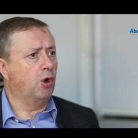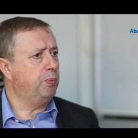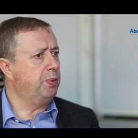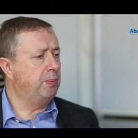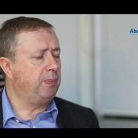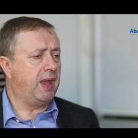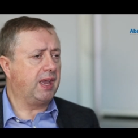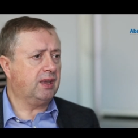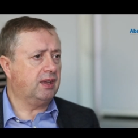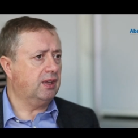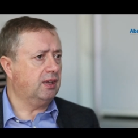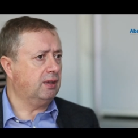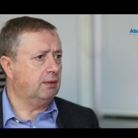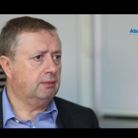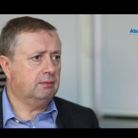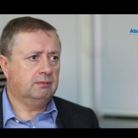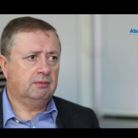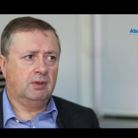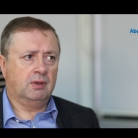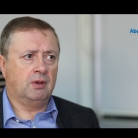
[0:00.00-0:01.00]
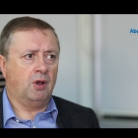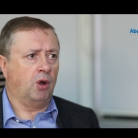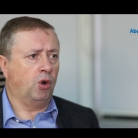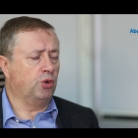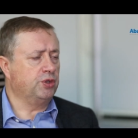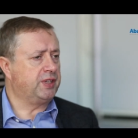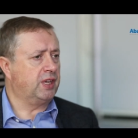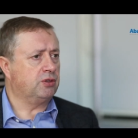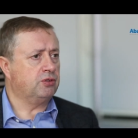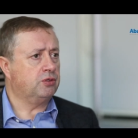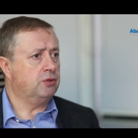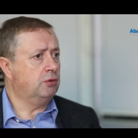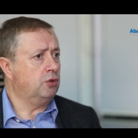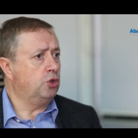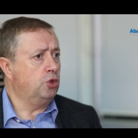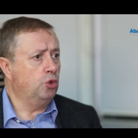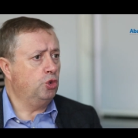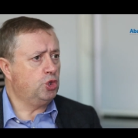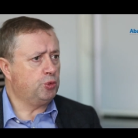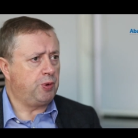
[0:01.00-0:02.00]
Open banking holds out
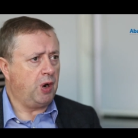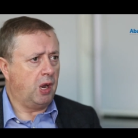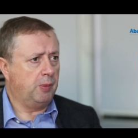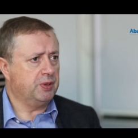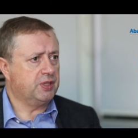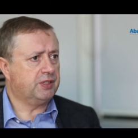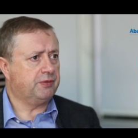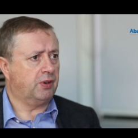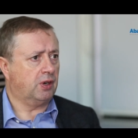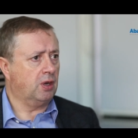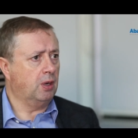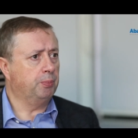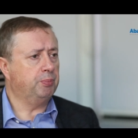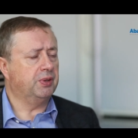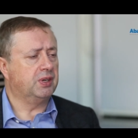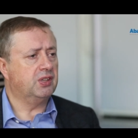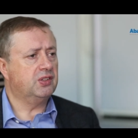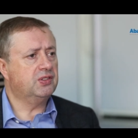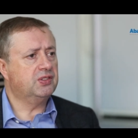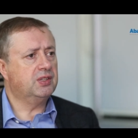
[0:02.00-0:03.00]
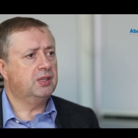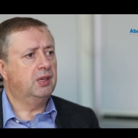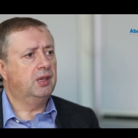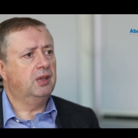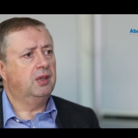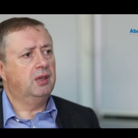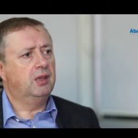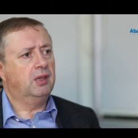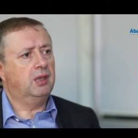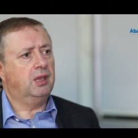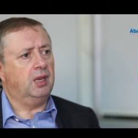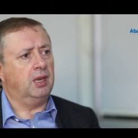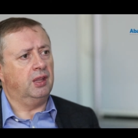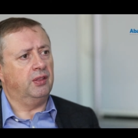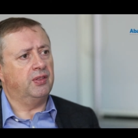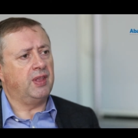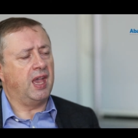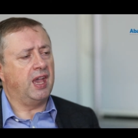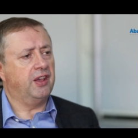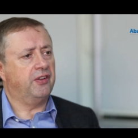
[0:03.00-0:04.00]
huge promise for companies
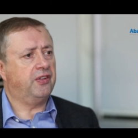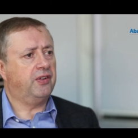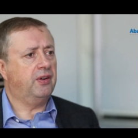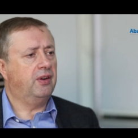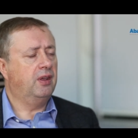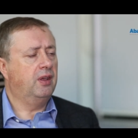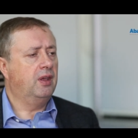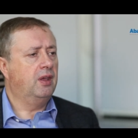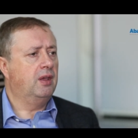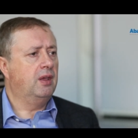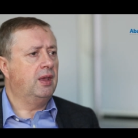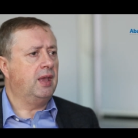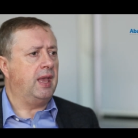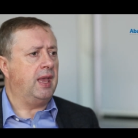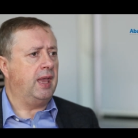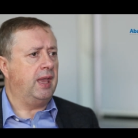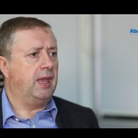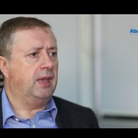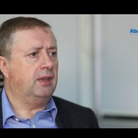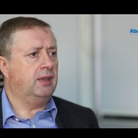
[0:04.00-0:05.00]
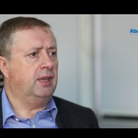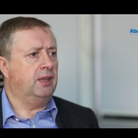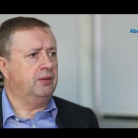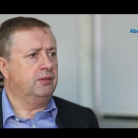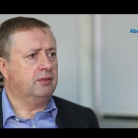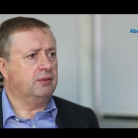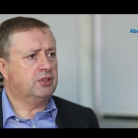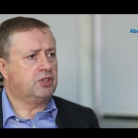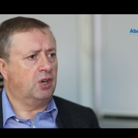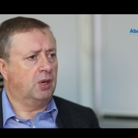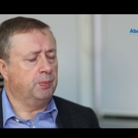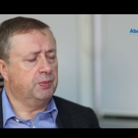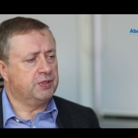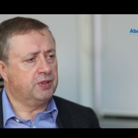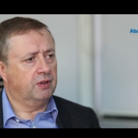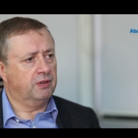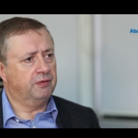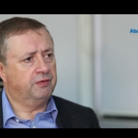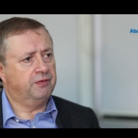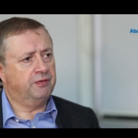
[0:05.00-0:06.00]
in that, in
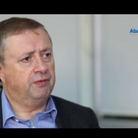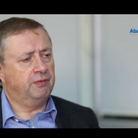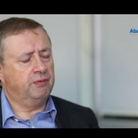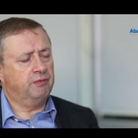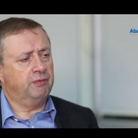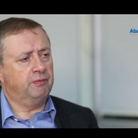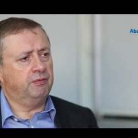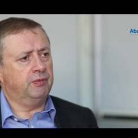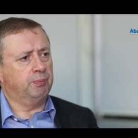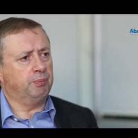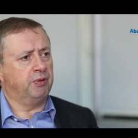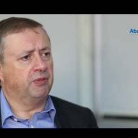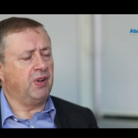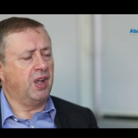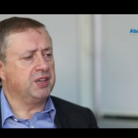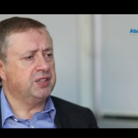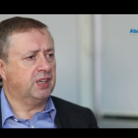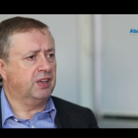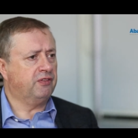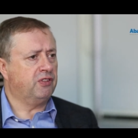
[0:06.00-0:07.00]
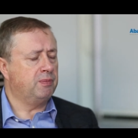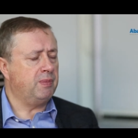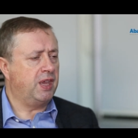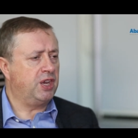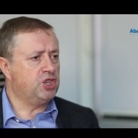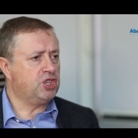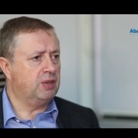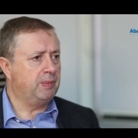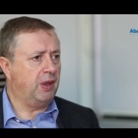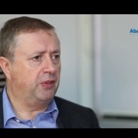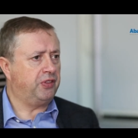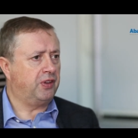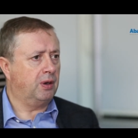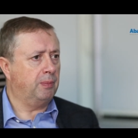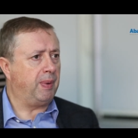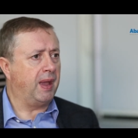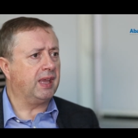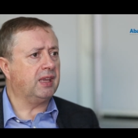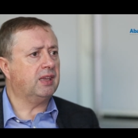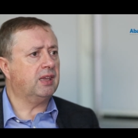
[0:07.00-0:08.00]
terms of providing information about
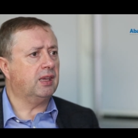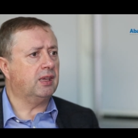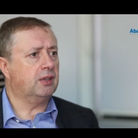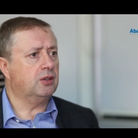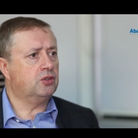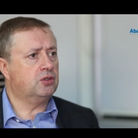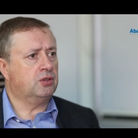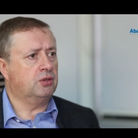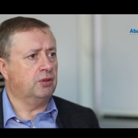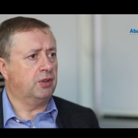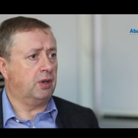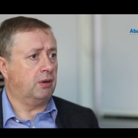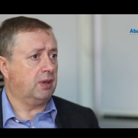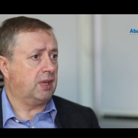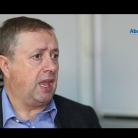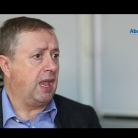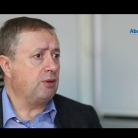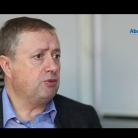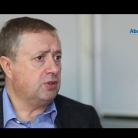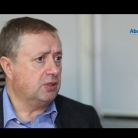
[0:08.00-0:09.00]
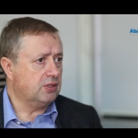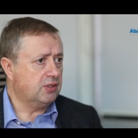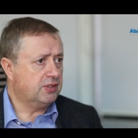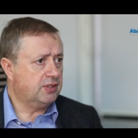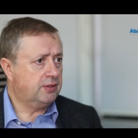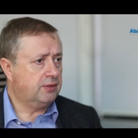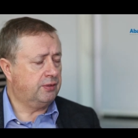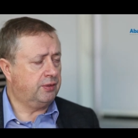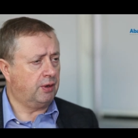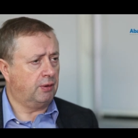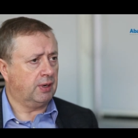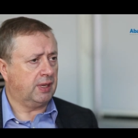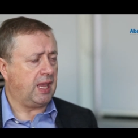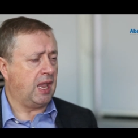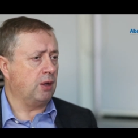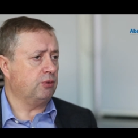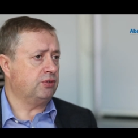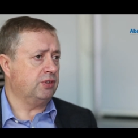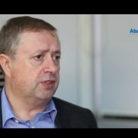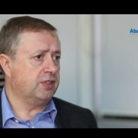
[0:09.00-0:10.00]
their banking to their accountants
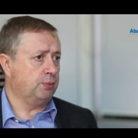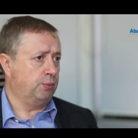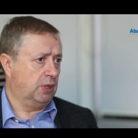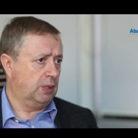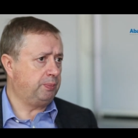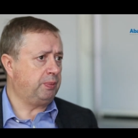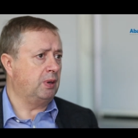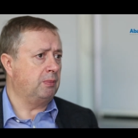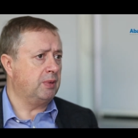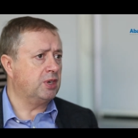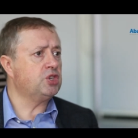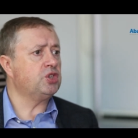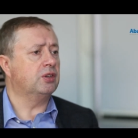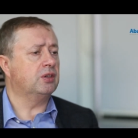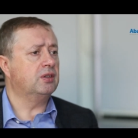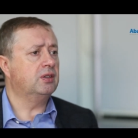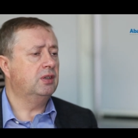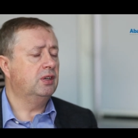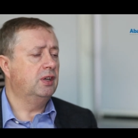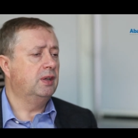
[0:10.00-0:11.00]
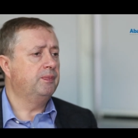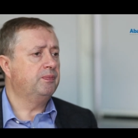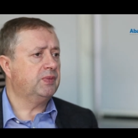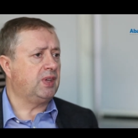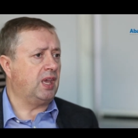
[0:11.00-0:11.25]
with permission